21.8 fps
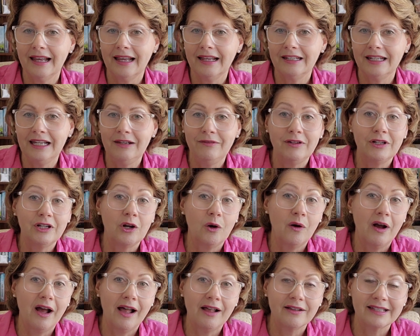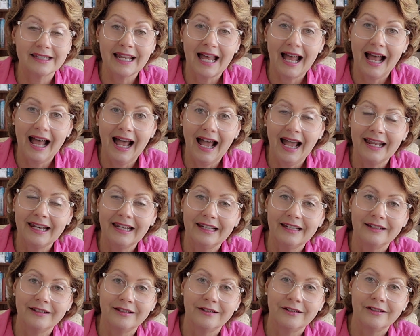Even go outside
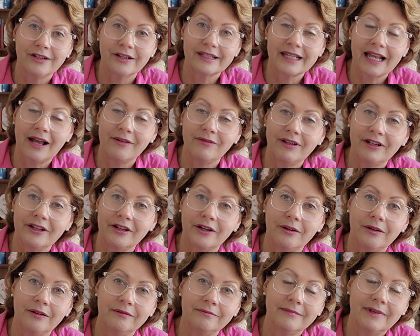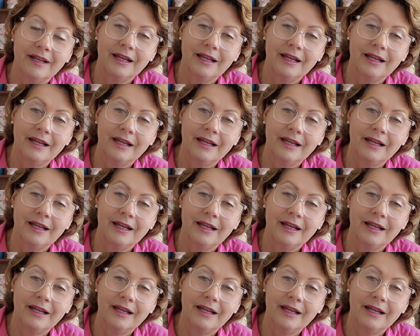and just have a little